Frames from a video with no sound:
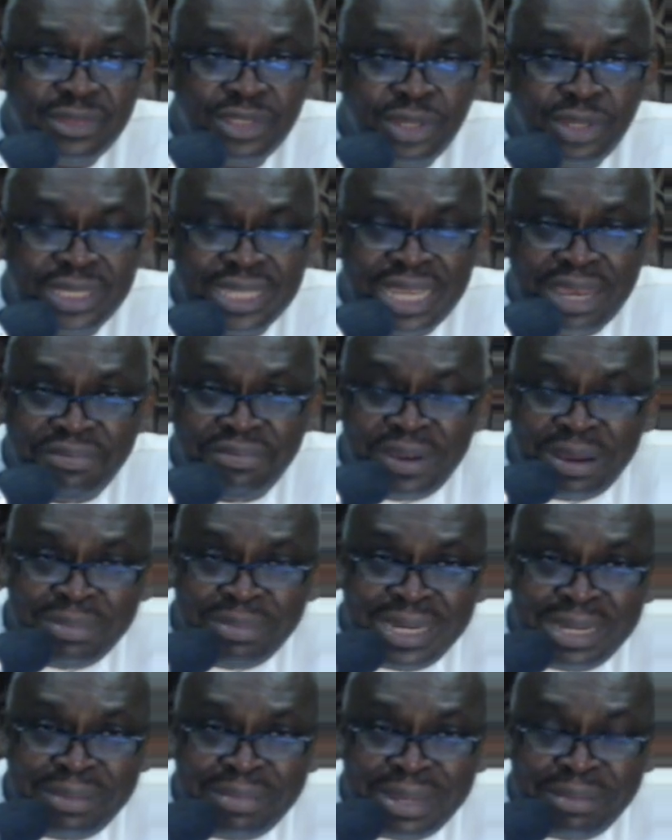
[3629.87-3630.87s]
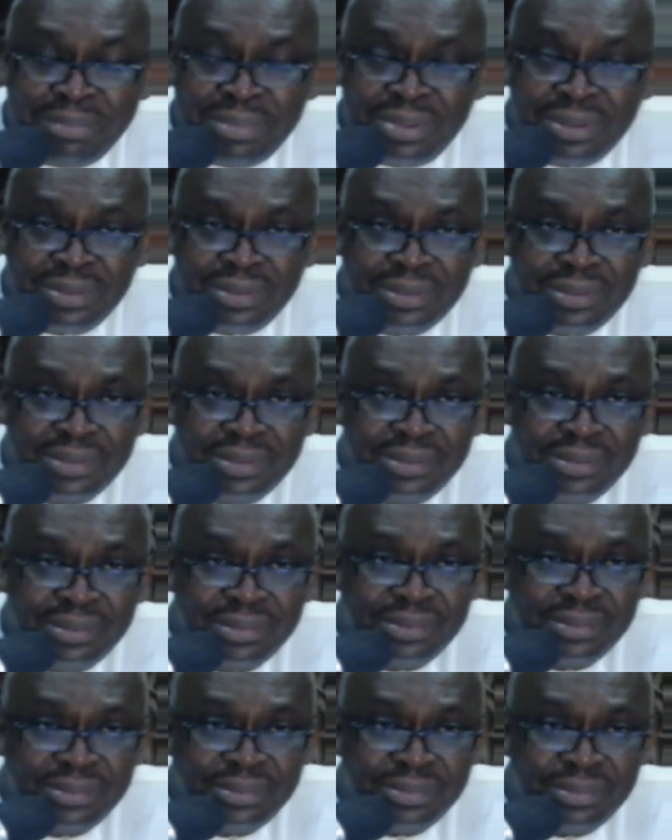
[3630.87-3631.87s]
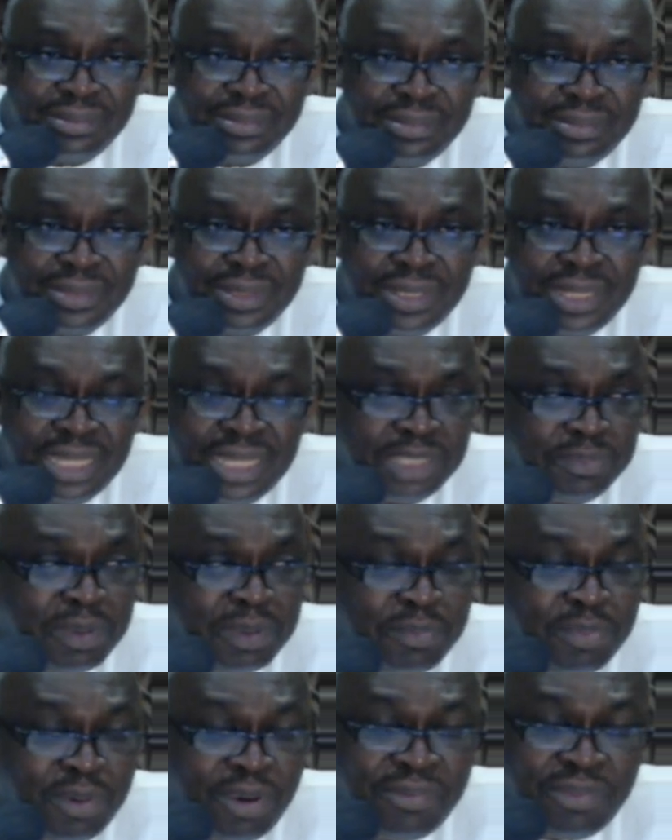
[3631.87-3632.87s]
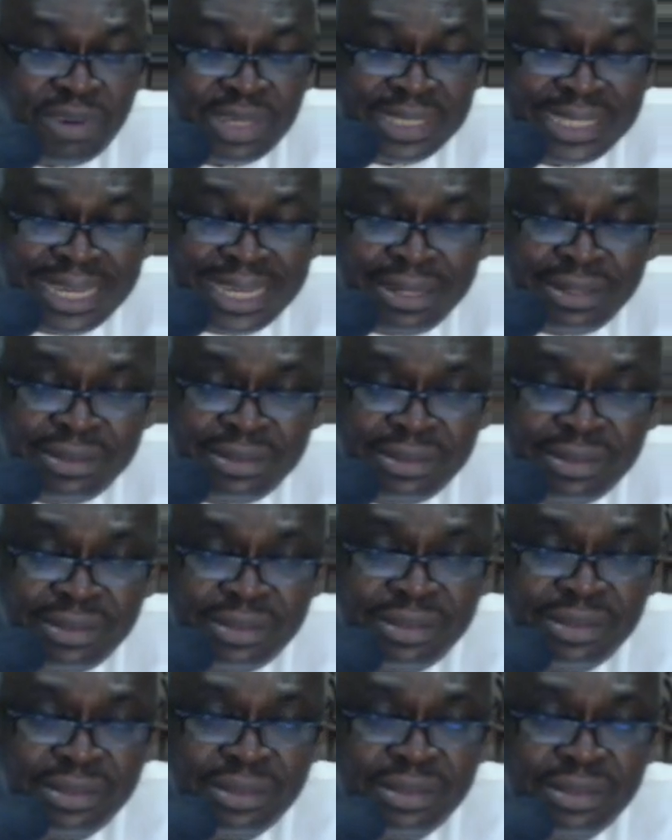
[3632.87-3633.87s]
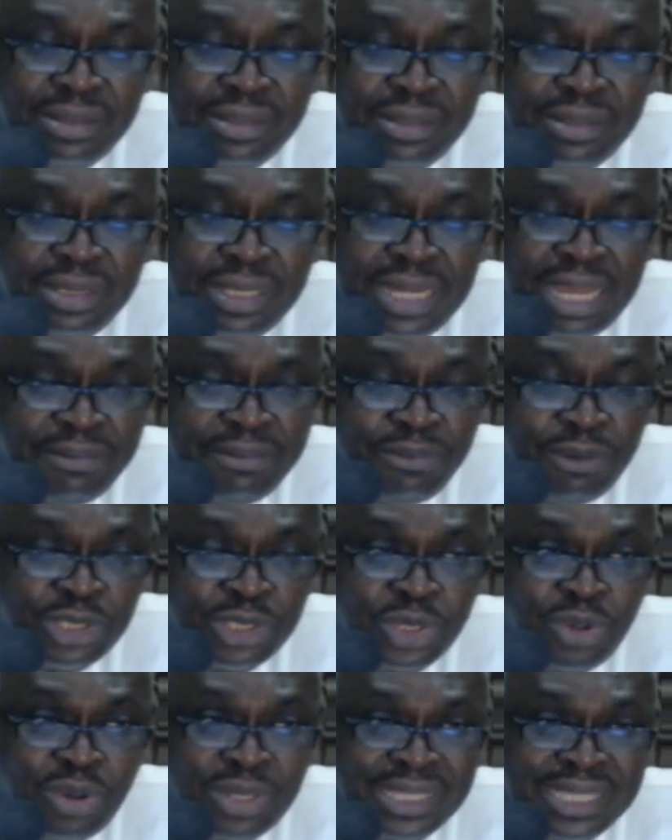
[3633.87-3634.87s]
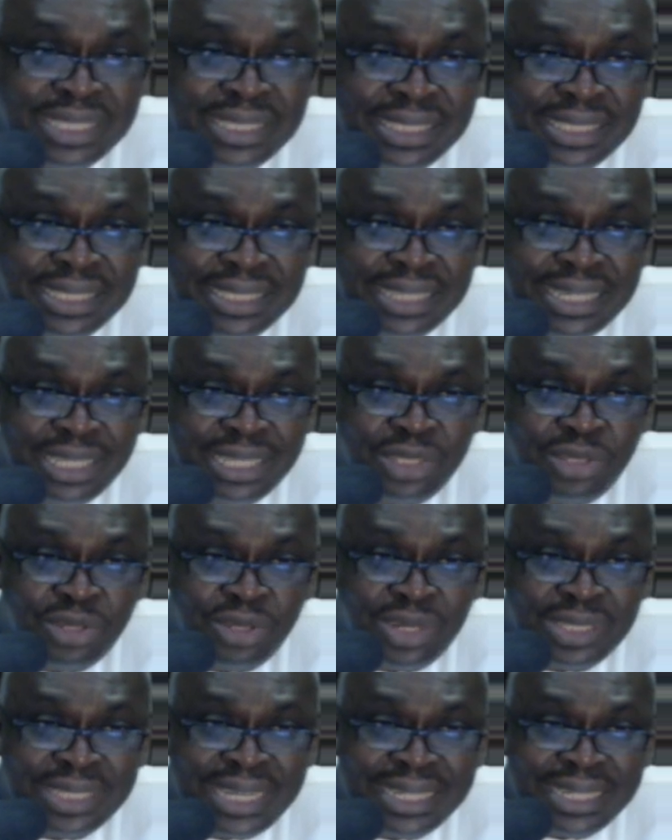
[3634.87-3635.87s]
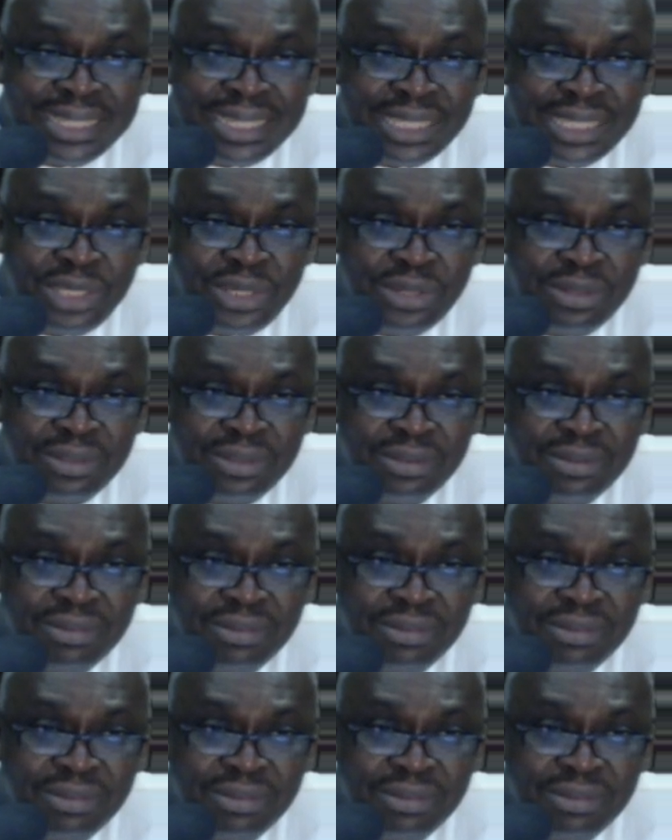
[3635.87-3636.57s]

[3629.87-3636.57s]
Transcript: is their family member, is people of other, their first cousins in religion, other religion.